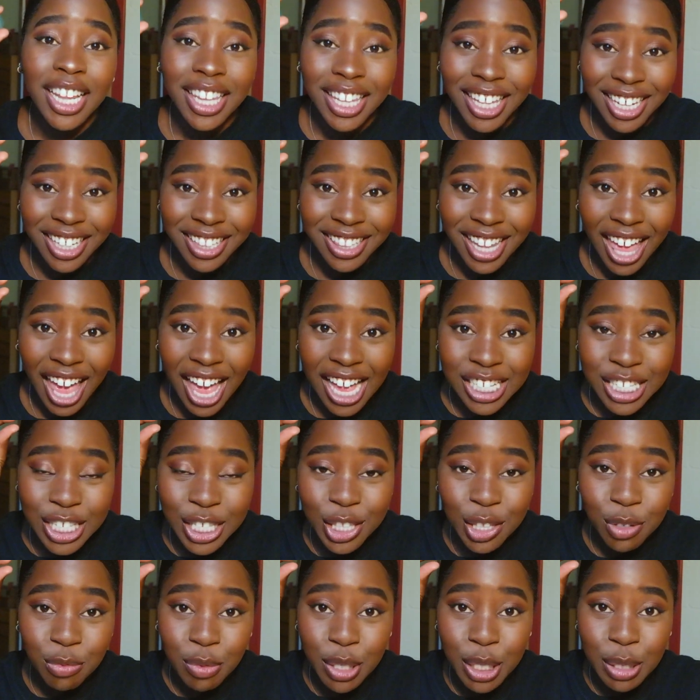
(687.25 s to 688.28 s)
last
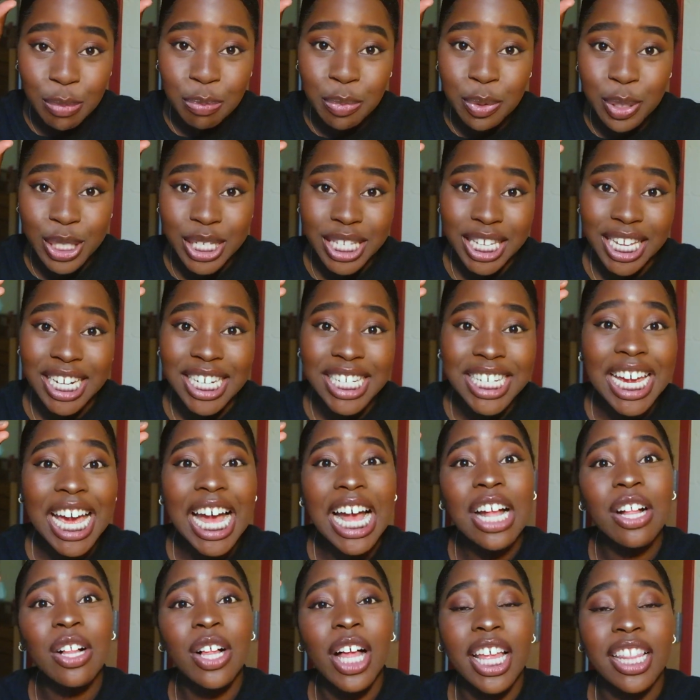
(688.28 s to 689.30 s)
3
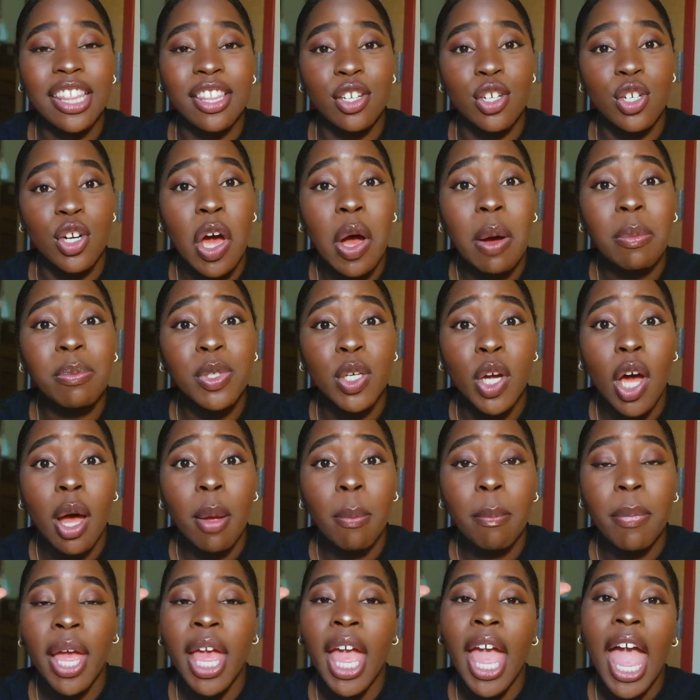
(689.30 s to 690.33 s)
percentile at the top,
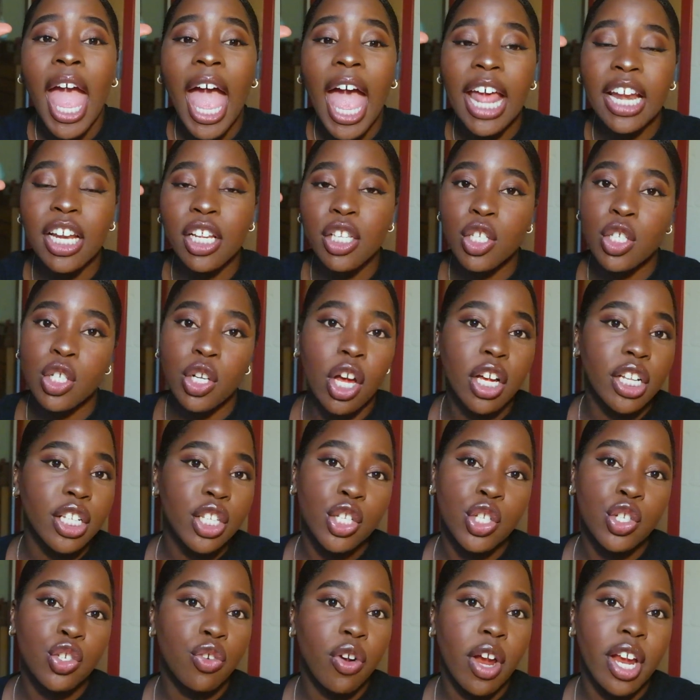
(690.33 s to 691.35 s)
and it's not
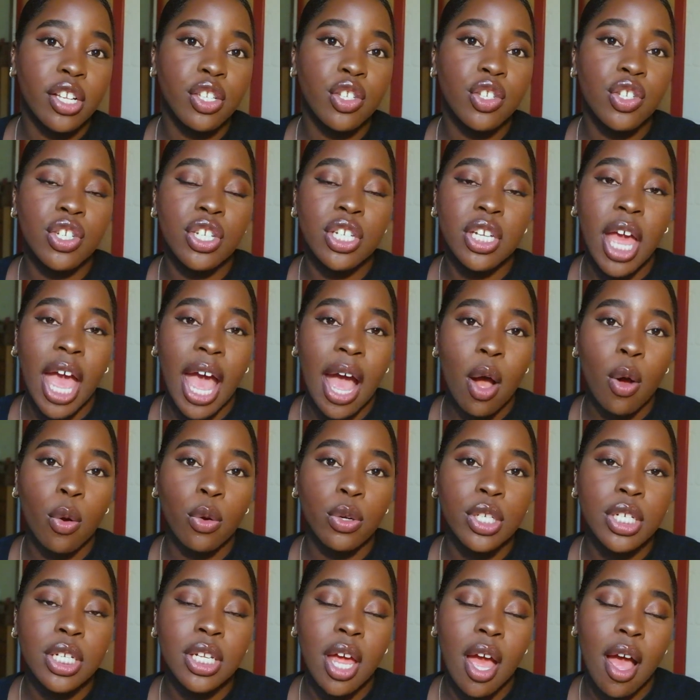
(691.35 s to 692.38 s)
stretched
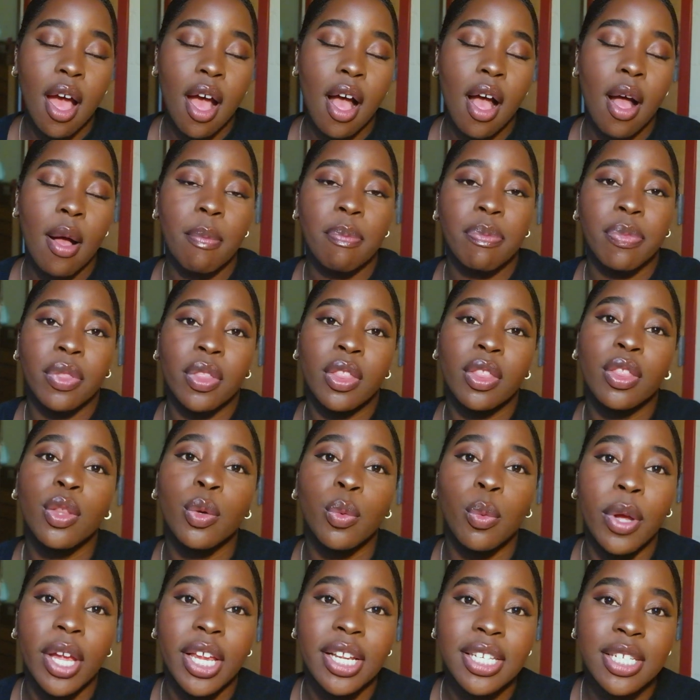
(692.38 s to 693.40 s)
out the
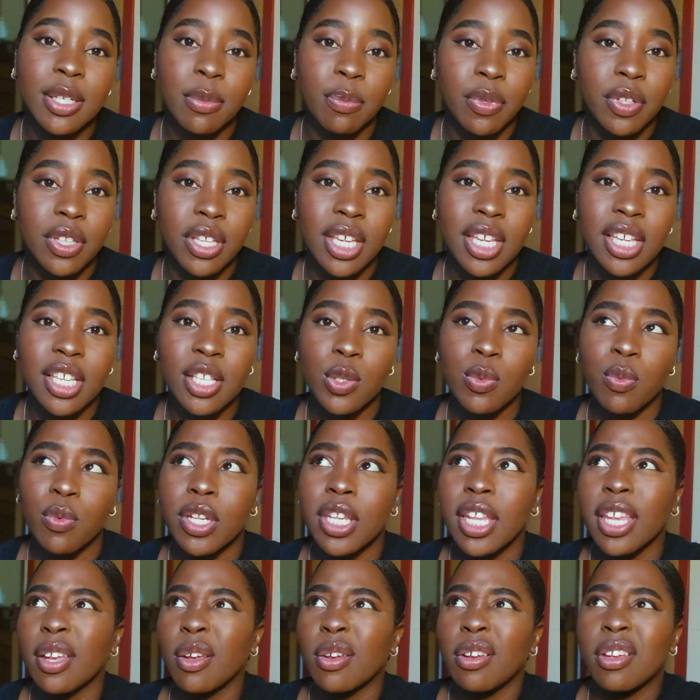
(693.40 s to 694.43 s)
way it typically is with
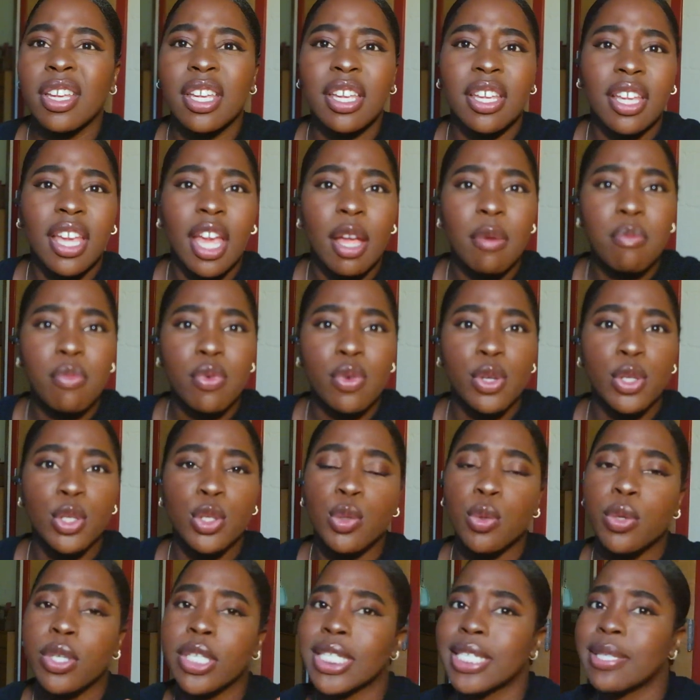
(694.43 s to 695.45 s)
like Cambridge
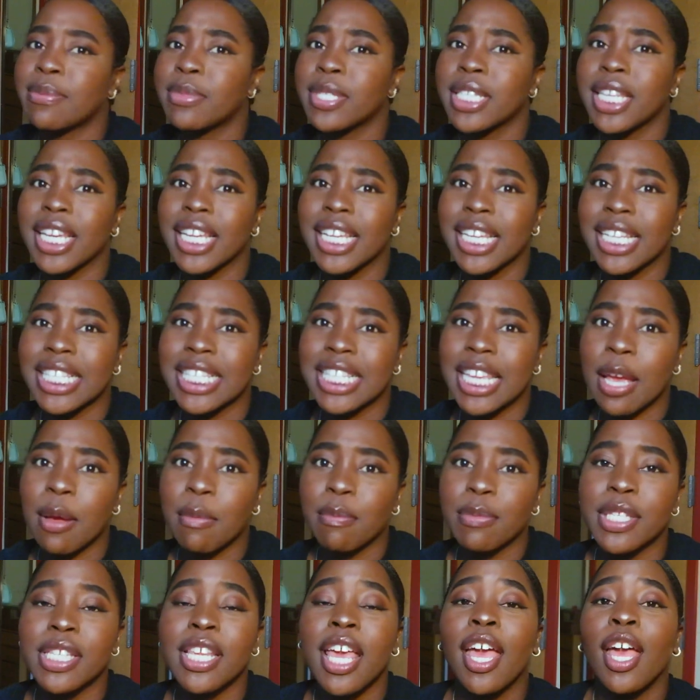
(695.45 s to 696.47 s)
or ZimSec
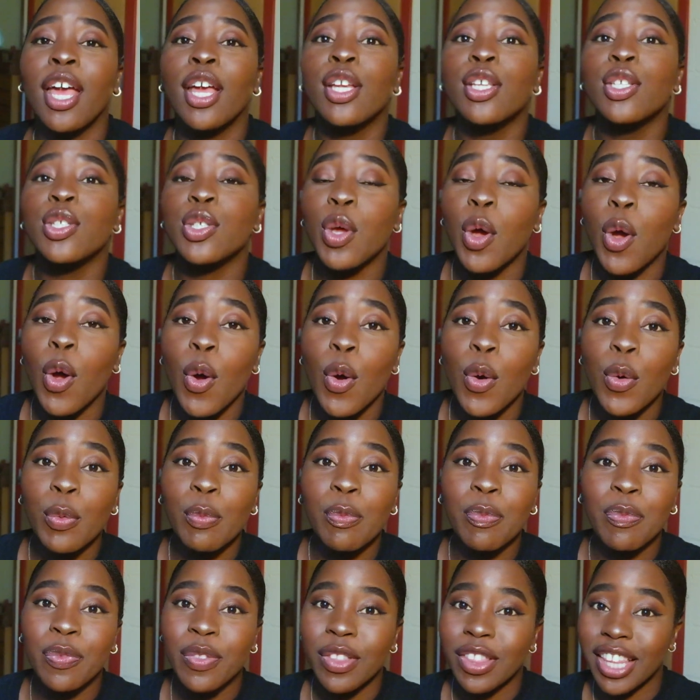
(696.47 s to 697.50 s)
exams. So
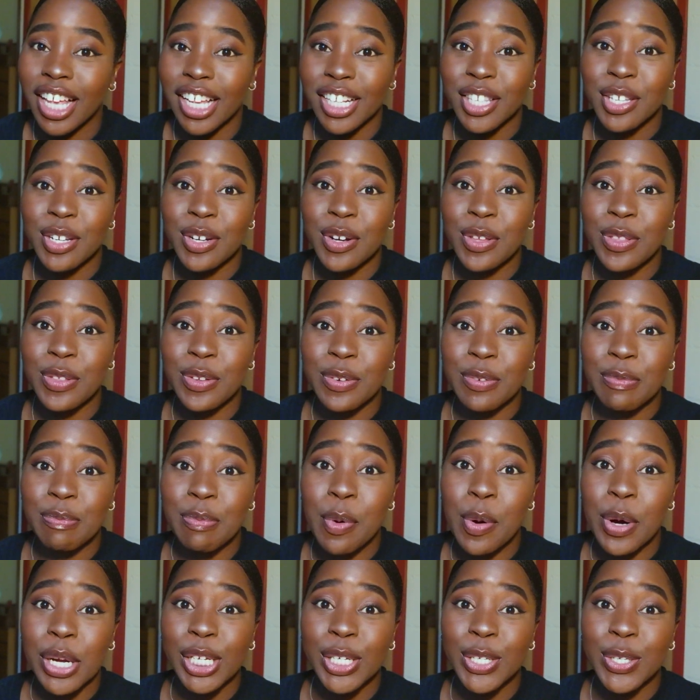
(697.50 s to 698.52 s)
that's another
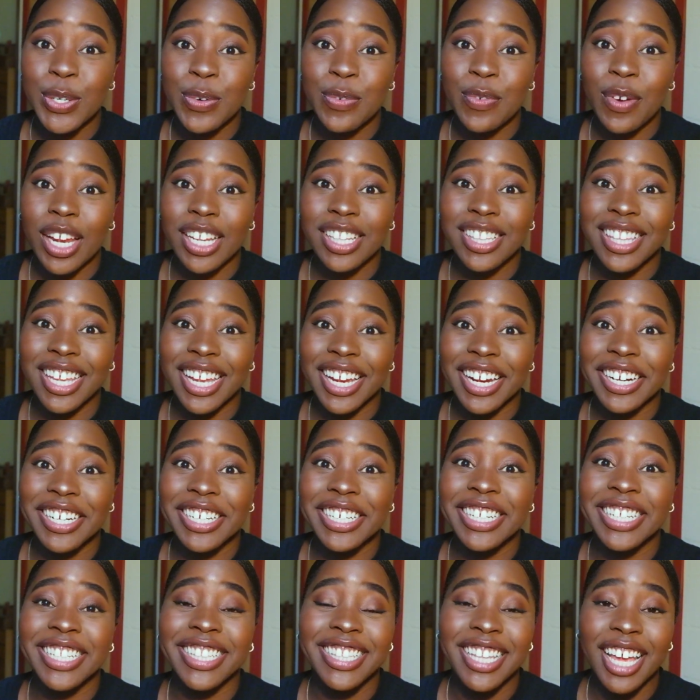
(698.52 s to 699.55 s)
pointer right there
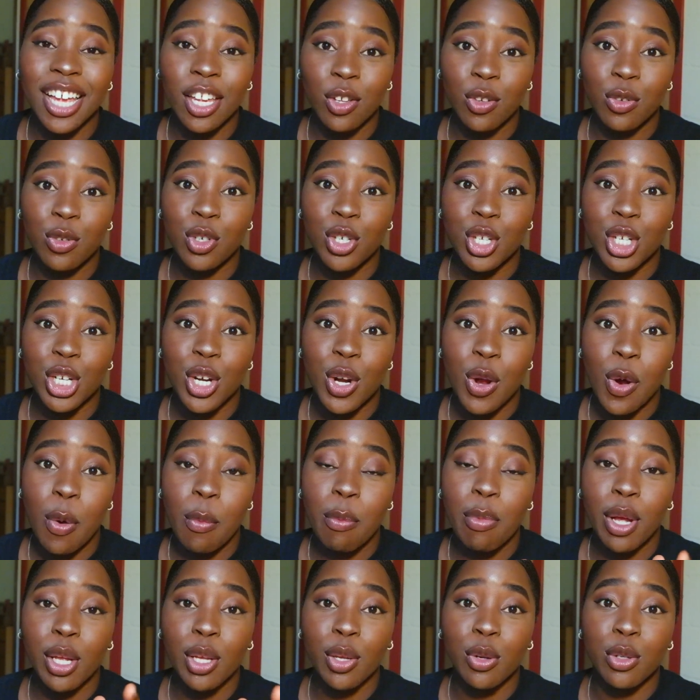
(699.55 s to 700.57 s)
that you should know
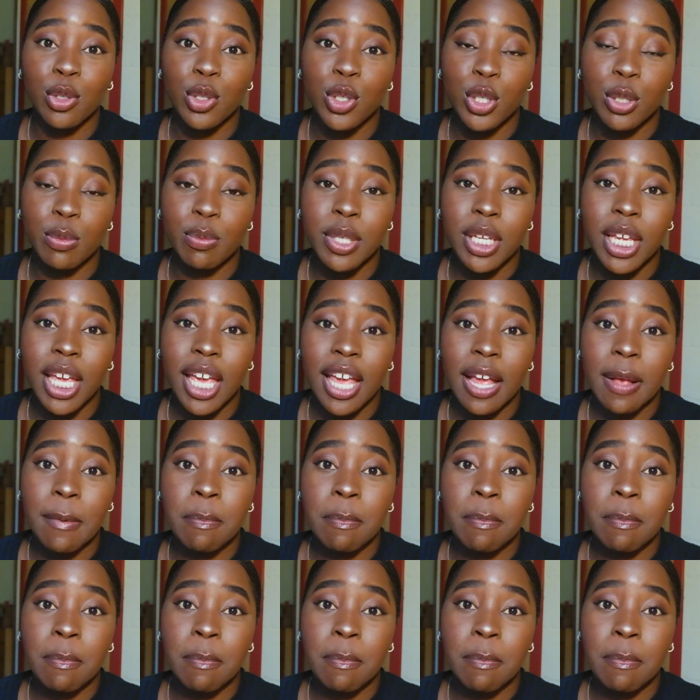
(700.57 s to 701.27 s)
about your GPA.